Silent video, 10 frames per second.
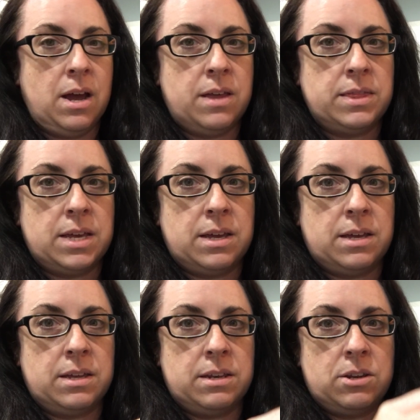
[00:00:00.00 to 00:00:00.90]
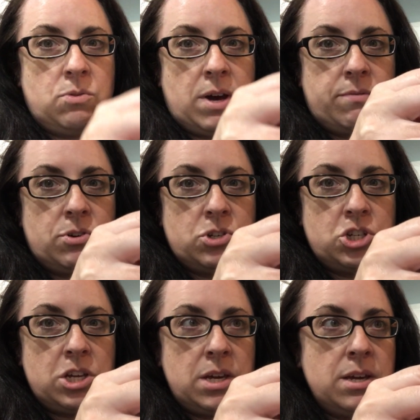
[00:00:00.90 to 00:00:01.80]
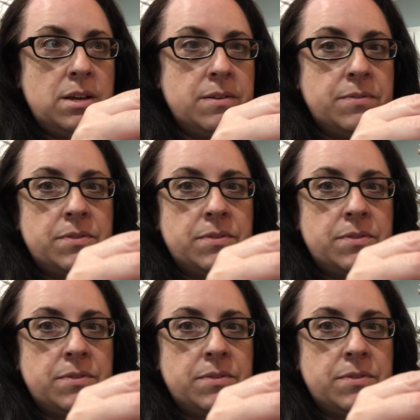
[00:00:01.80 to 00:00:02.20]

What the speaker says: And then you have your G.